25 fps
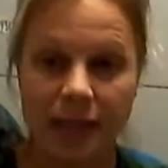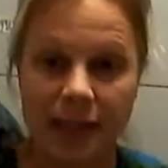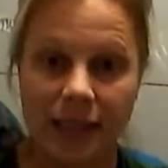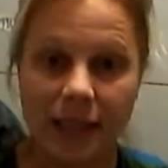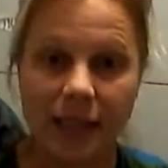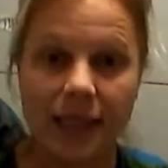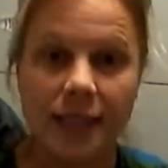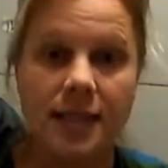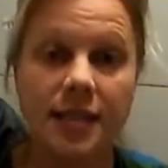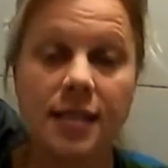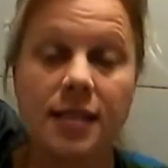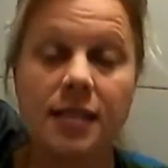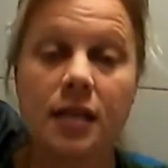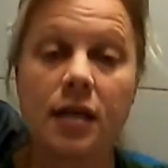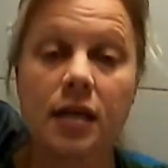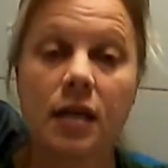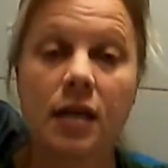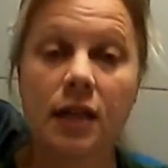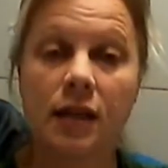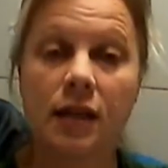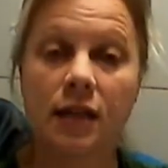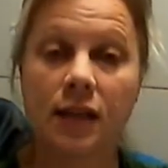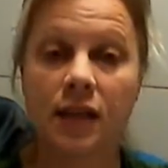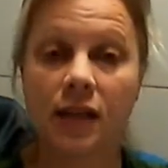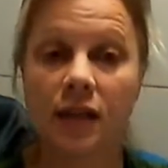is
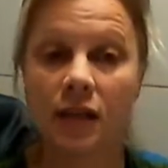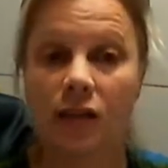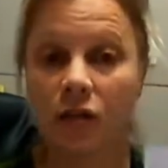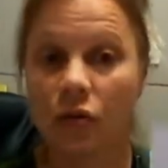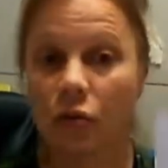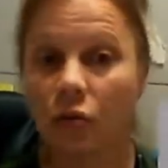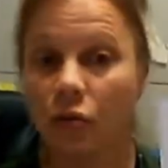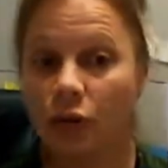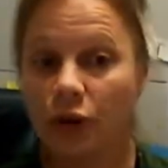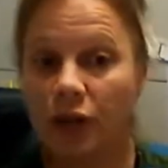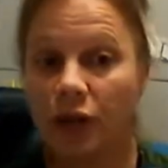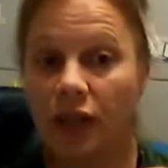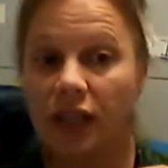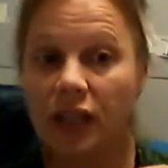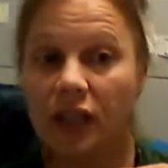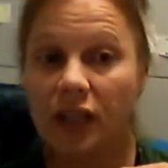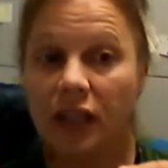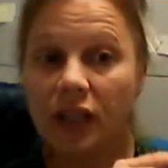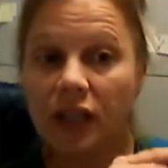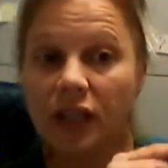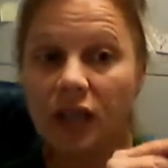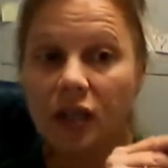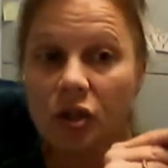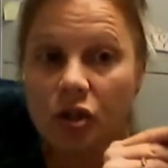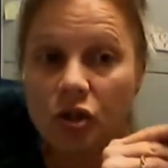the
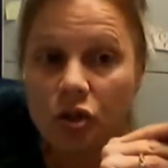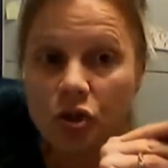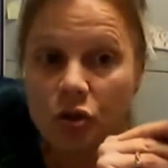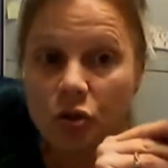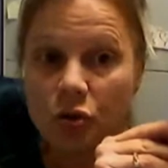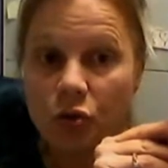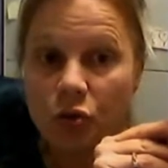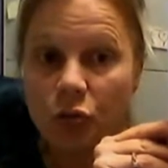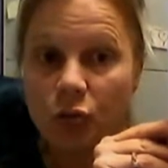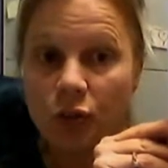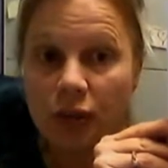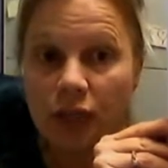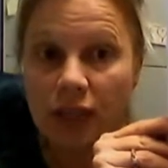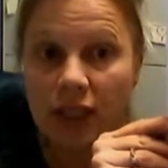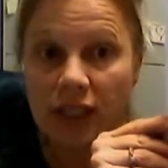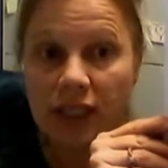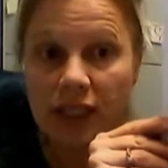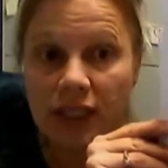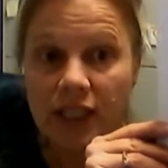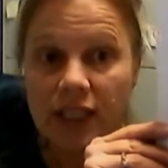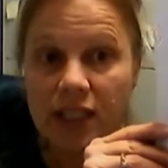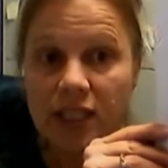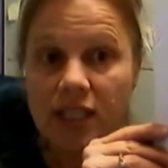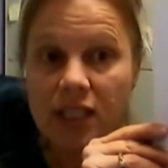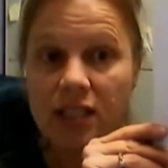authority to
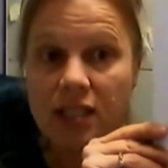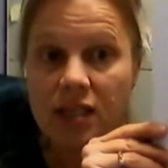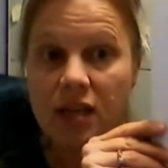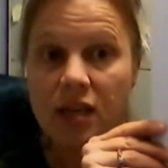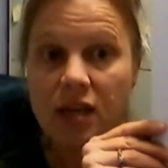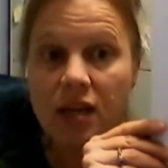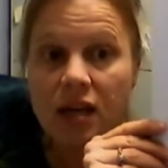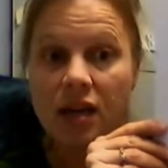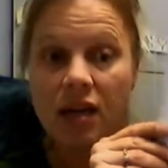release